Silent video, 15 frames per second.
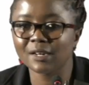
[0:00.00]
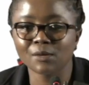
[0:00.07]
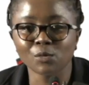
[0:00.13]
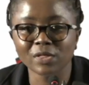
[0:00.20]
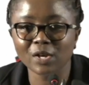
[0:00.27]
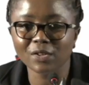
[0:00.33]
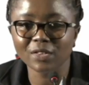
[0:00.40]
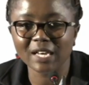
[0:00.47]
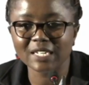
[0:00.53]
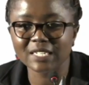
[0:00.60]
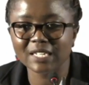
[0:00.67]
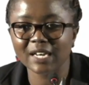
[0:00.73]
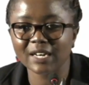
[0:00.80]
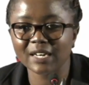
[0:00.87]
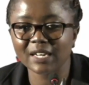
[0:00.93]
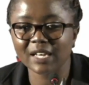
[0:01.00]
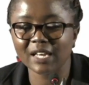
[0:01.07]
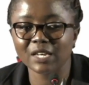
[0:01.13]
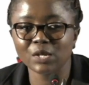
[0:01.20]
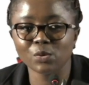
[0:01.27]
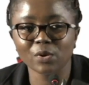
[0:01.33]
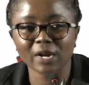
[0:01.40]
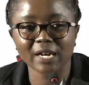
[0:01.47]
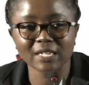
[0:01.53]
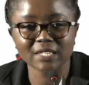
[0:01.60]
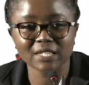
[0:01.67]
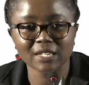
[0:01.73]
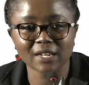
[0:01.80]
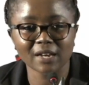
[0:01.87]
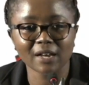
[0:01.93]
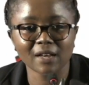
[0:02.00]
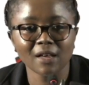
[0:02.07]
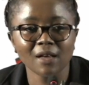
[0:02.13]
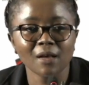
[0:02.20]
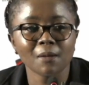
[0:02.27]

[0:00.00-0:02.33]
without that hearing aid, you can't hear.